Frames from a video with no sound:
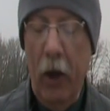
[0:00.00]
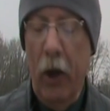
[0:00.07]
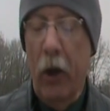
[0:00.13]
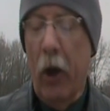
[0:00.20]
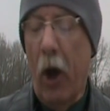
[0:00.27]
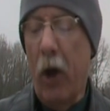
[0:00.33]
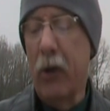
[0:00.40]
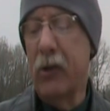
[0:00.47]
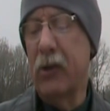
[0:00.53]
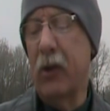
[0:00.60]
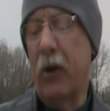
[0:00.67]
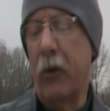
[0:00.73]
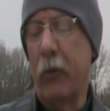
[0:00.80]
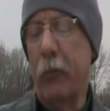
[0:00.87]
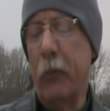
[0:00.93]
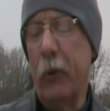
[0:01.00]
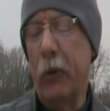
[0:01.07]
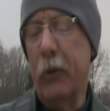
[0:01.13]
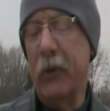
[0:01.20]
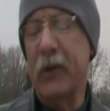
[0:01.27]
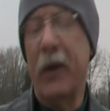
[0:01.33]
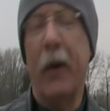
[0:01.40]
Also,
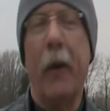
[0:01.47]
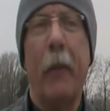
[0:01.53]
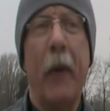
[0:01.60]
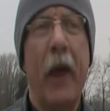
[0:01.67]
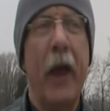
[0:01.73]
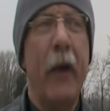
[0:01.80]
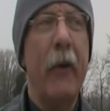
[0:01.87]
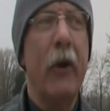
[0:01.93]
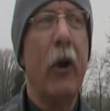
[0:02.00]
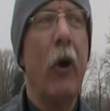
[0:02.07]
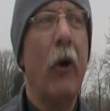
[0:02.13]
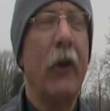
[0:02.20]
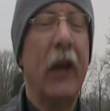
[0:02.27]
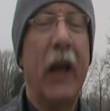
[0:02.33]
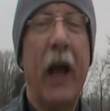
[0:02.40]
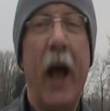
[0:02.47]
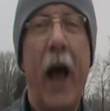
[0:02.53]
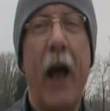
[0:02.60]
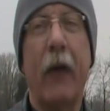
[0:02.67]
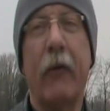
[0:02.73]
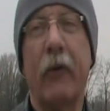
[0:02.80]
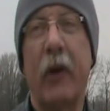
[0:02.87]
there was an area called the
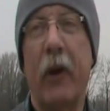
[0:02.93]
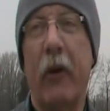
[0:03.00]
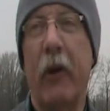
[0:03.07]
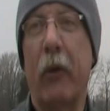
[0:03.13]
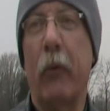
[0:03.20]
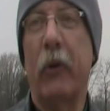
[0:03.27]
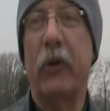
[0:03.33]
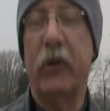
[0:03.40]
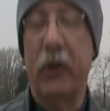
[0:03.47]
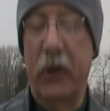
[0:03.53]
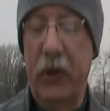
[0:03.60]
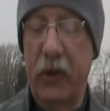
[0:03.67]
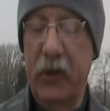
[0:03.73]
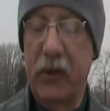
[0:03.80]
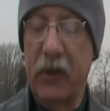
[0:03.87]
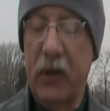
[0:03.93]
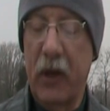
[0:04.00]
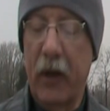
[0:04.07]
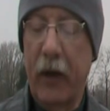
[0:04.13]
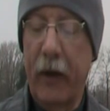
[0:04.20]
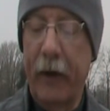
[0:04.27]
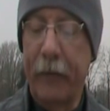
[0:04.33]
Cochrane area, which is
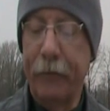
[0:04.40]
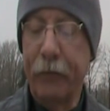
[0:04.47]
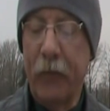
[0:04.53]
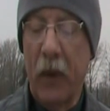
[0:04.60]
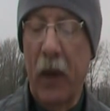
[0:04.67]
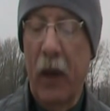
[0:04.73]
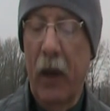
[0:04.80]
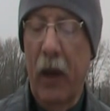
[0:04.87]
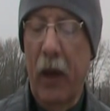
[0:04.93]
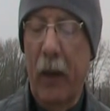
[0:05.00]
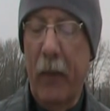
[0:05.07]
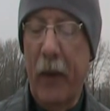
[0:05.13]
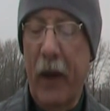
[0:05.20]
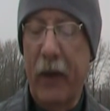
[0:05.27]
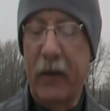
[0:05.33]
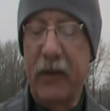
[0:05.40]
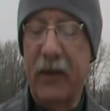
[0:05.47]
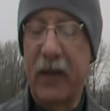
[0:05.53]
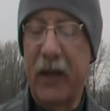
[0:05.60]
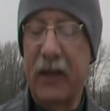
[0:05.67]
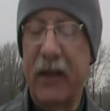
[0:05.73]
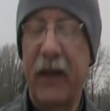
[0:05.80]
about
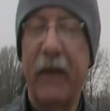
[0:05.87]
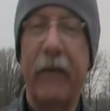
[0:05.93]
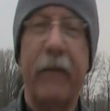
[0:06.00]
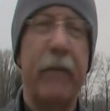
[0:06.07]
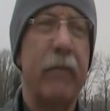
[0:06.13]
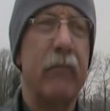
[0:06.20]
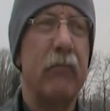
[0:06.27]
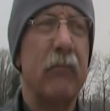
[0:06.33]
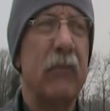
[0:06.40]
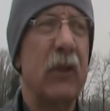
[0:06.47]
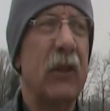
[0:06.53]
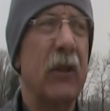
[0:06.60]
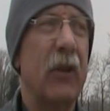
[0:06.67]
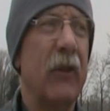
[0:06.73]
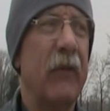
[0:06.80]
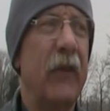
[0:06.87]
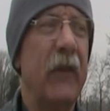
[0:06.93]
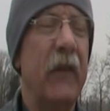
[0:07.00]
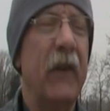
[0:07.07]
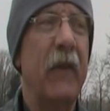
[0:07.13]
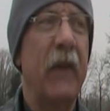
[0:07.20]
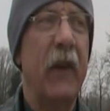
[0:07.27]

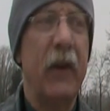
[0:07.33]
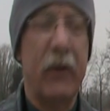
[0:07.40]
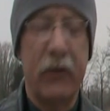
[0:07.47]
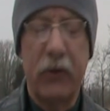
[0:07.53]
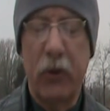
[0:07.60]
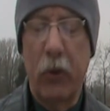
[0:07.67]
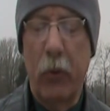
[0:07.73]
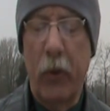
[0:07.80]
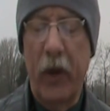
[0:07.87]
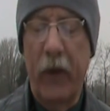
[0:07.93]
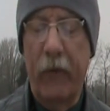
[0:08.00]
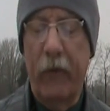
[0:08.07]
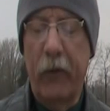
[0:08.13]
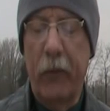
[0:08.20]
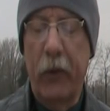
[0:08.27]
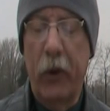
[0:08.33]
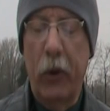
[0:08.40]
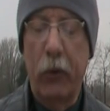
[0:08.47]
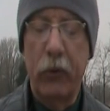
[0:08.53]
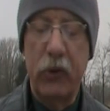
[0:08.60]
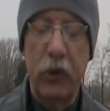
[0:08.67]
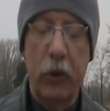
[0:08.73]
650 feet or so away from the
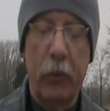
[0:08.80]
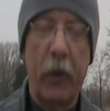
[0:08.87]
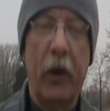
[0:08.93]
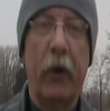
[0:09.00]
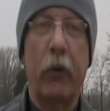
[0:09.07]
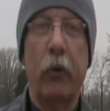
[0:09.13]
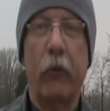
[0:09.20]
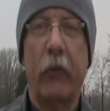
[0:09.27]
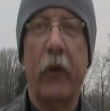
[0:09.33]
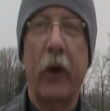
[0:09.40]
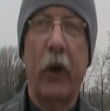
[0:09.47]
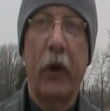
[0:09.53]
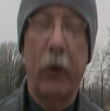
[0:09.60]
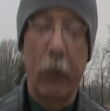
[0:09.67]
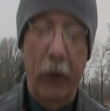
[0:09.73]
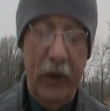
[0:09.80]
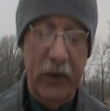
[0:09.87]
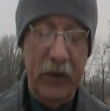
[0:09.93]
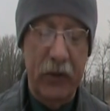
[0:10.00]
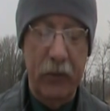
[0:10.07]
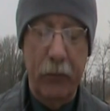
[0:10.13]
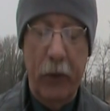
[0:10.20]
Ozier Mound over there in the
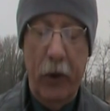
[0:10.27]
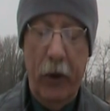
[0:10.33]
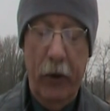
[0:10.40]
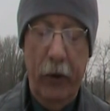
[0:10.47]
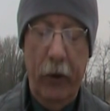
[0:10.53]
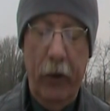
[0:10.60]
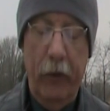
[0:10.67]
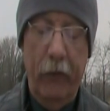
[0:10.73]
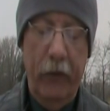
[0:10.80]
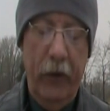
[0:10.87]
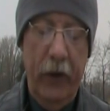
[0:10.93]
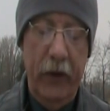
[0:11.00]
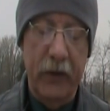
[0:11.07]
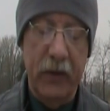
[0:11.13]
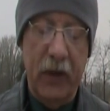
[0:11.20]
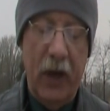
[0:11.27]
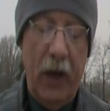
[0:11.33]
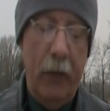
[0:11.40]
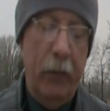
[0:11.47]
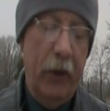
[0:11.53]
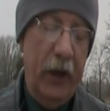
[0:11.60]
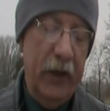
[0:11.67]
western part of this
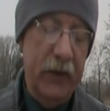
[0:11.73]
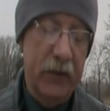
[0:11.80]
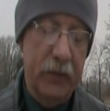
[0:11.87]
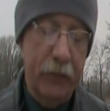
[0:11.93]
complex.